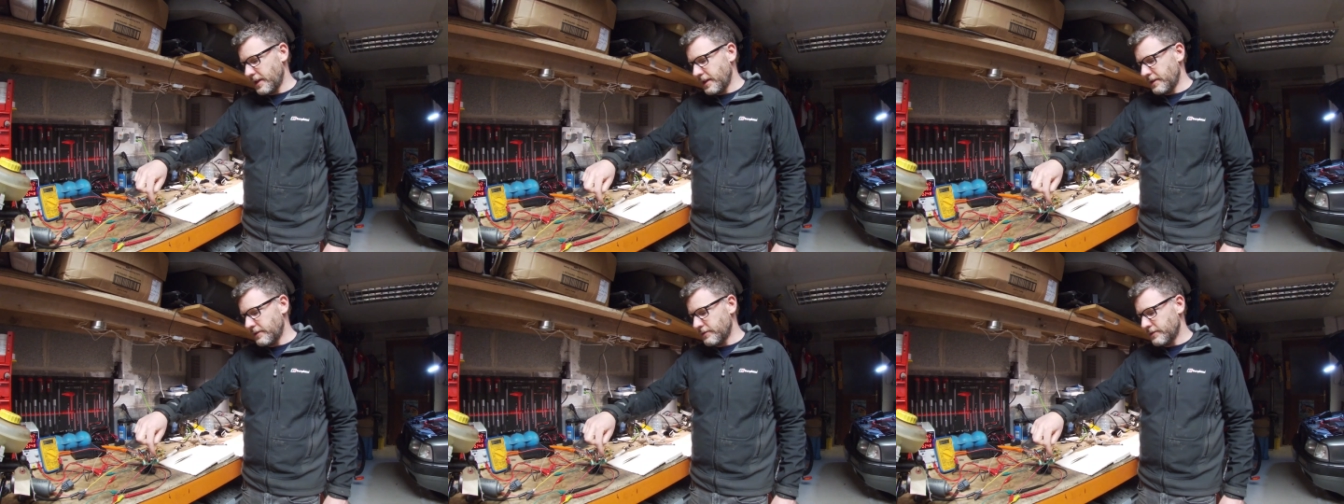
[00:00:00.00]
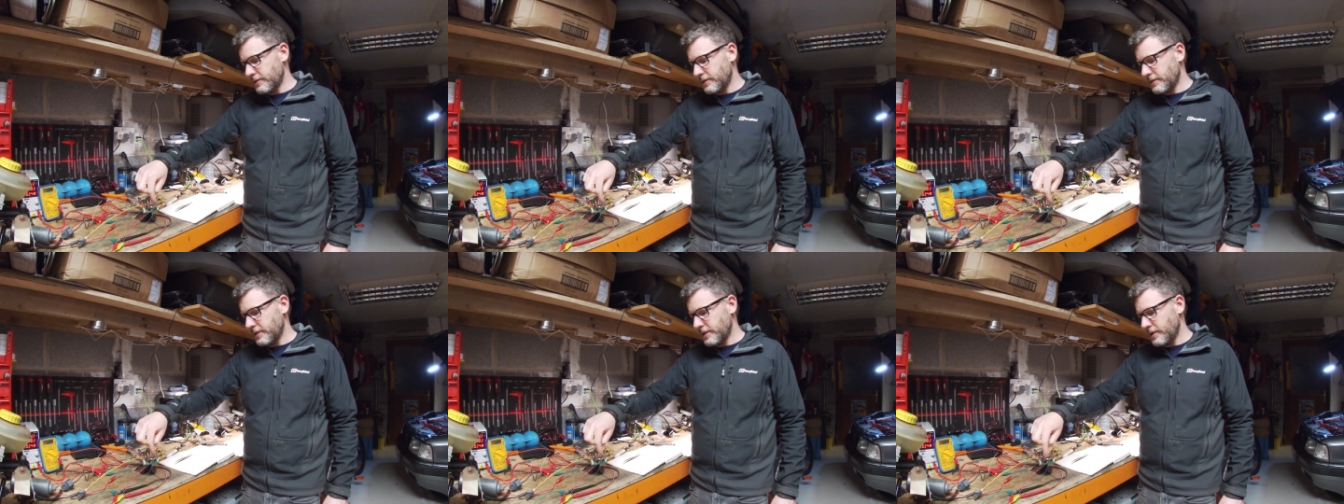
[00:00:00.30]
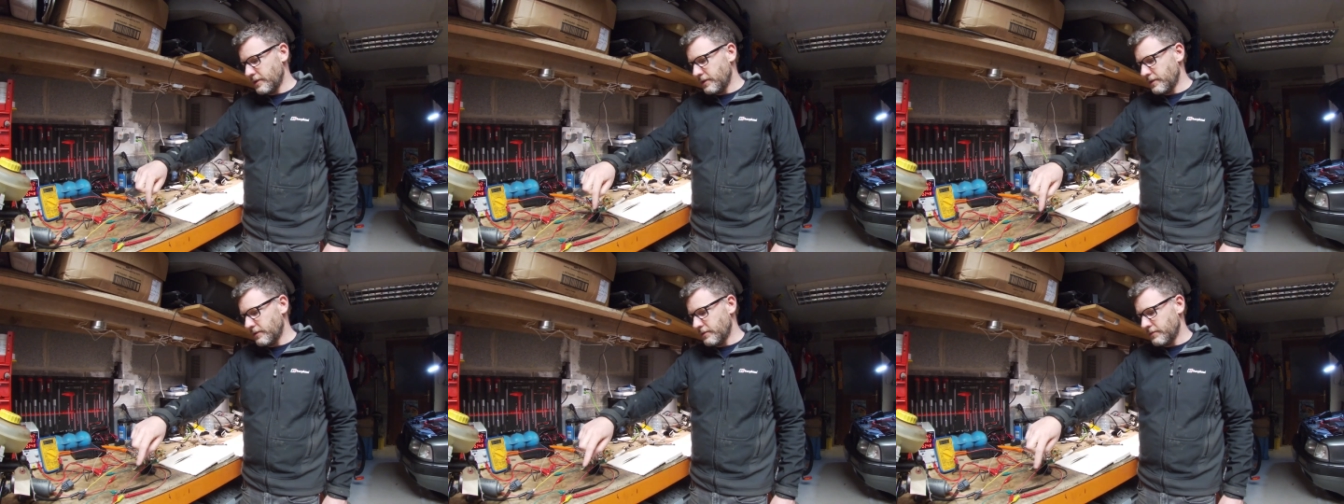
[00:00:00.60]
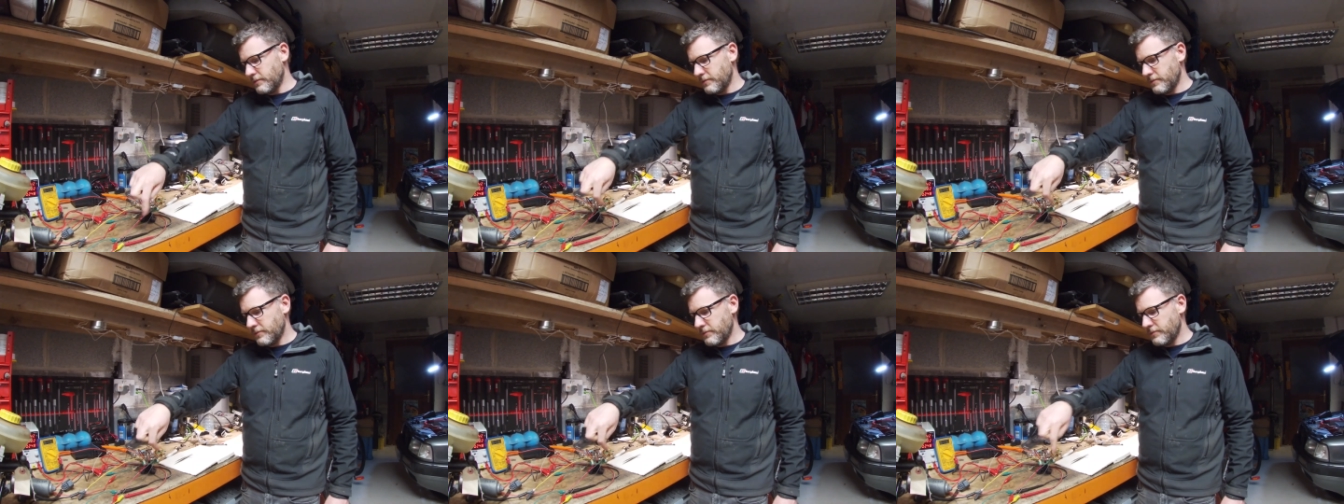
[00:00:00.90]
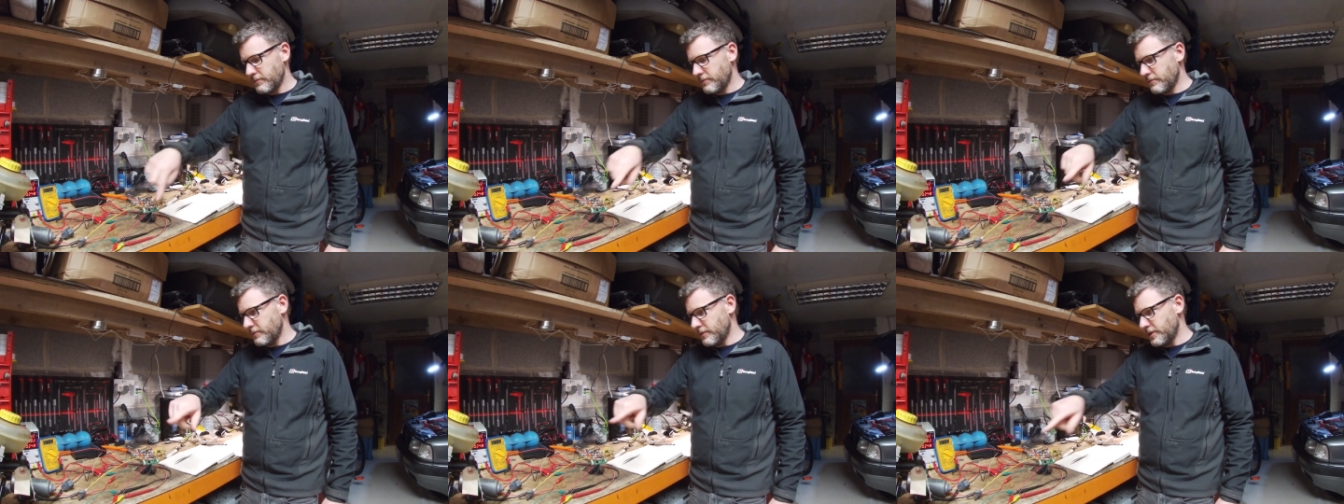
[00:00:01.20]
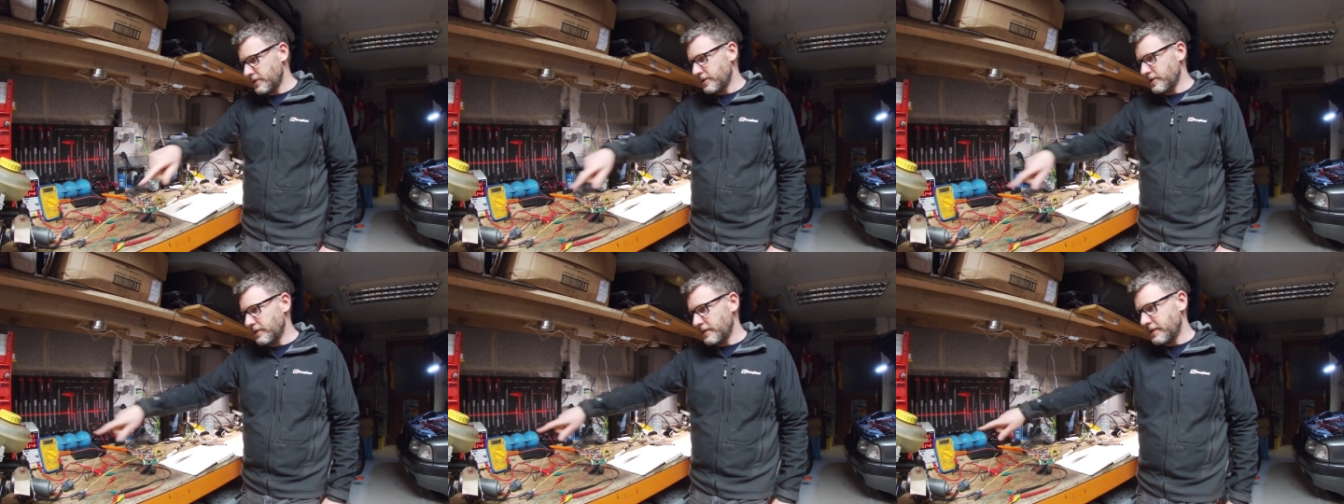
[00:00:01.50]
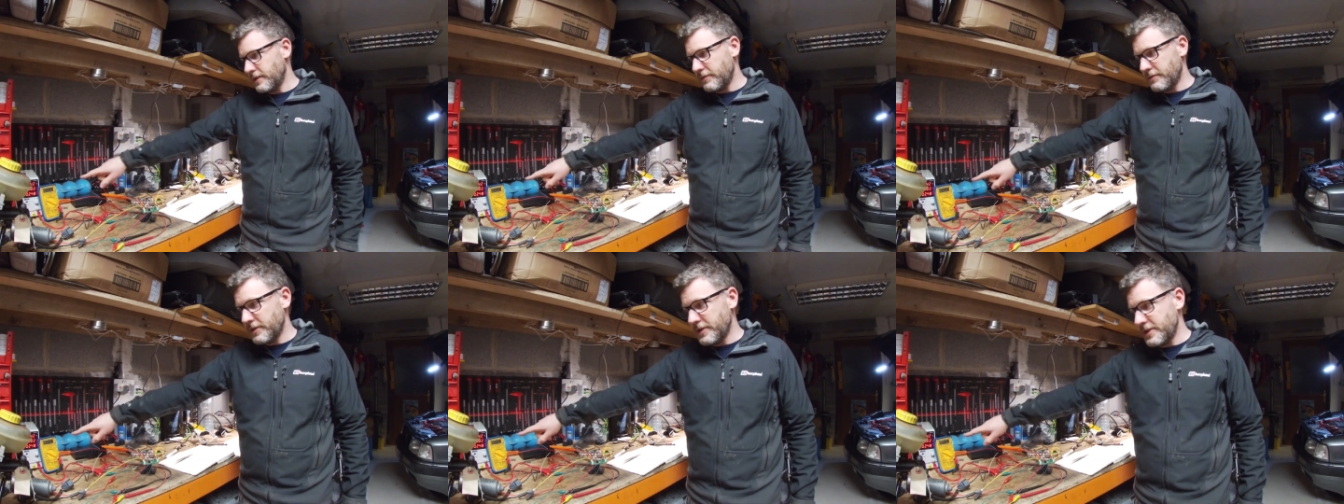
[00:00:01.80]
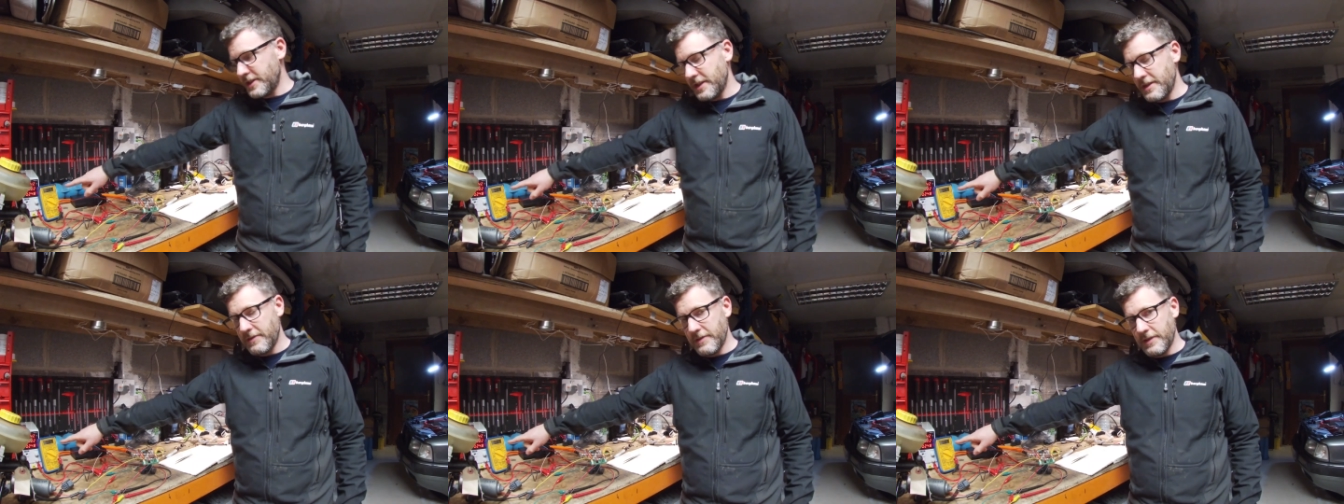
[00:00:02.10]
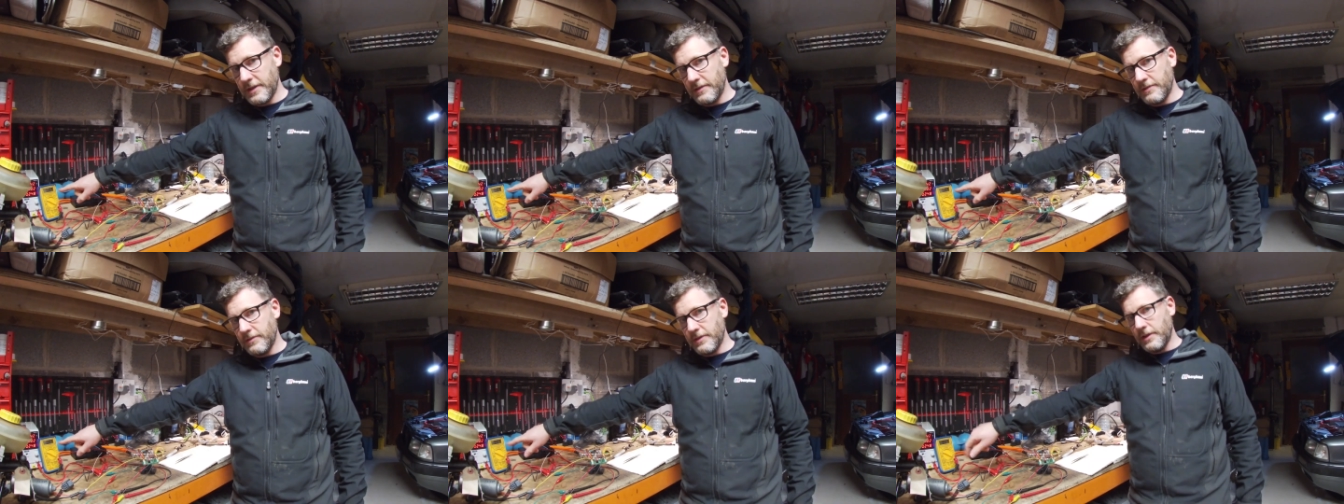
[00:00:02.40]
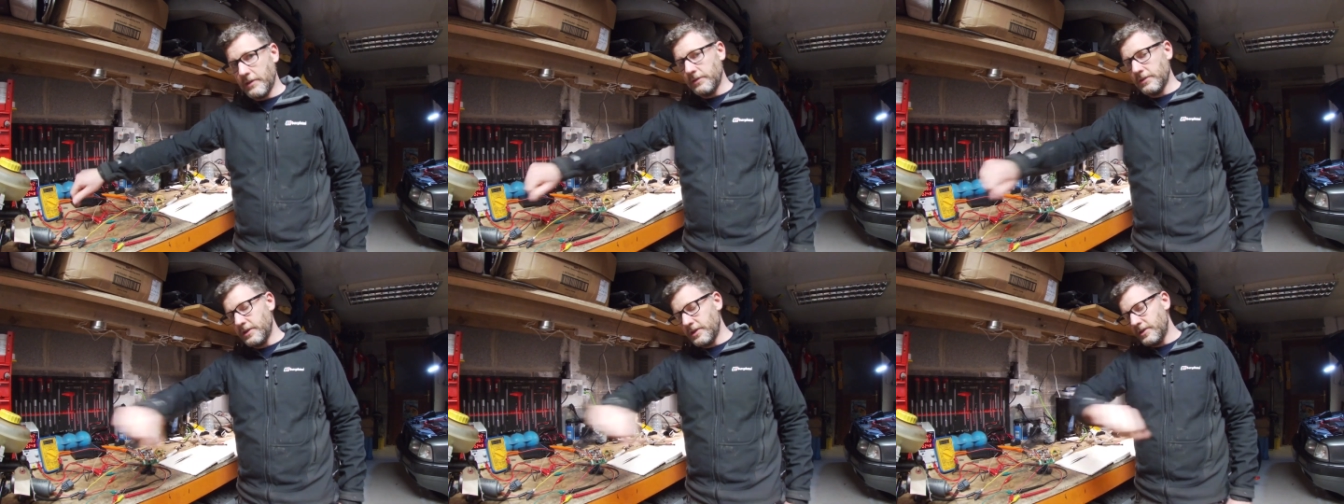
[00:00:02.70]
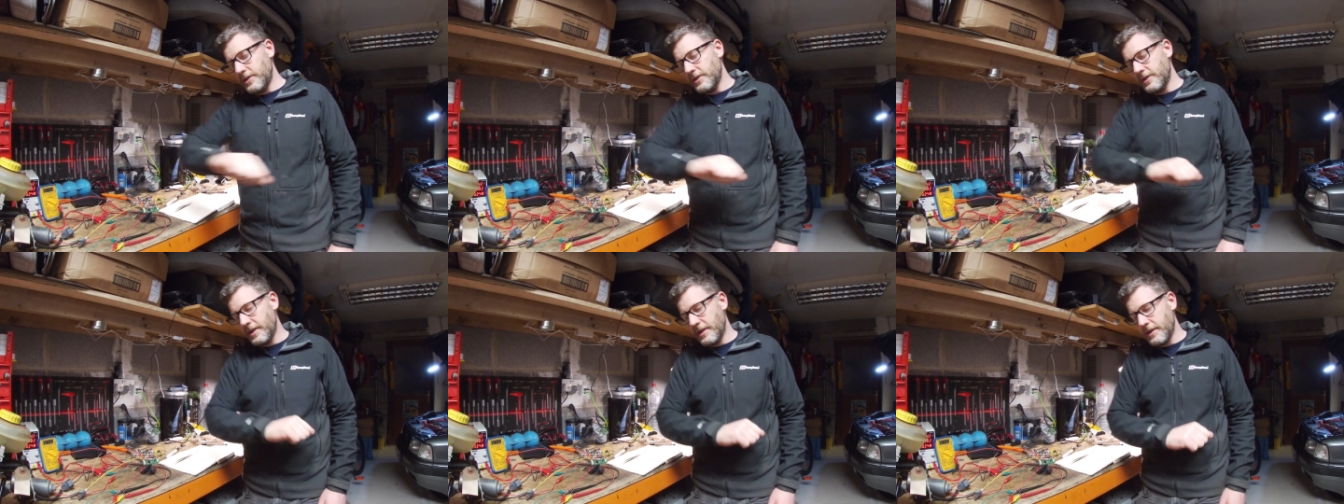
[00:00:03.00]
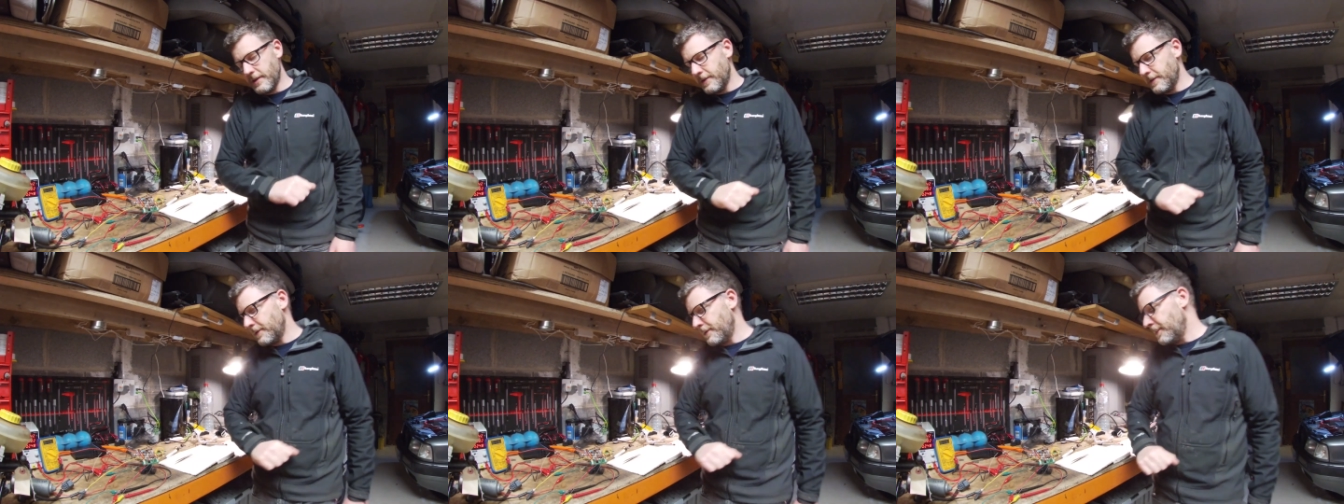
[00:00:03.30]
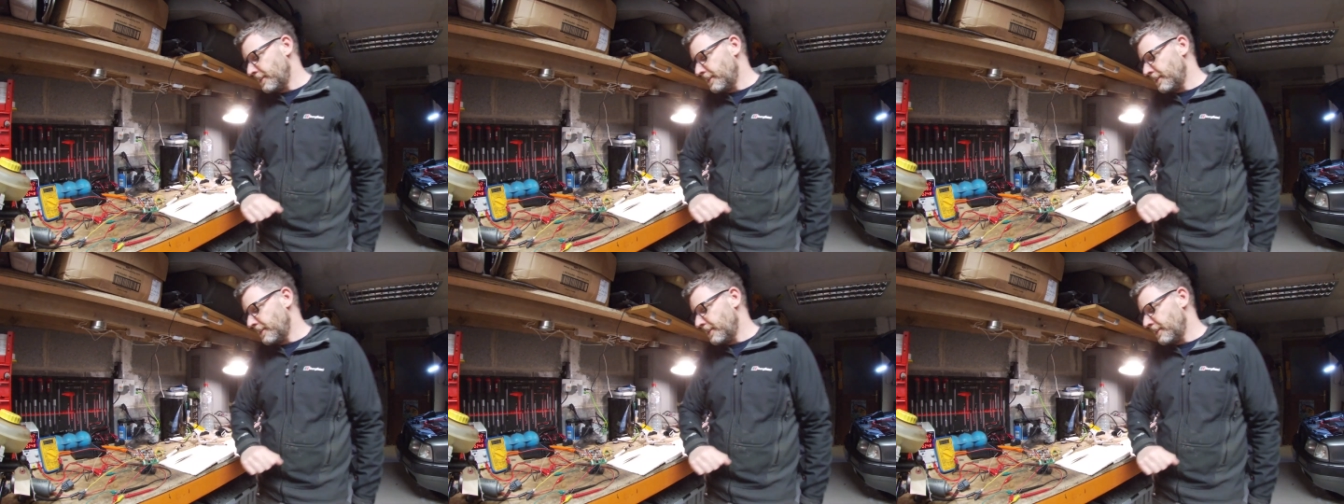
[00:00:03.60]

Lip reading: and your receiving voltage there.